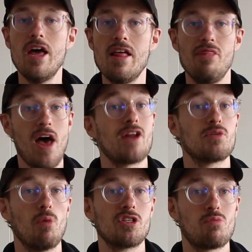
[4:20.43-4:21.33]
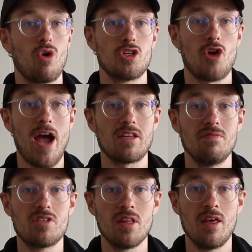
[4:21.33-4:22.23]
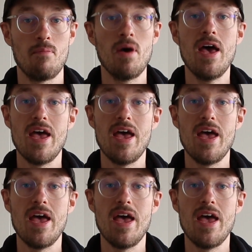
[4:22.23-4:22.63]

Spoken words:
That is much more attractive to them,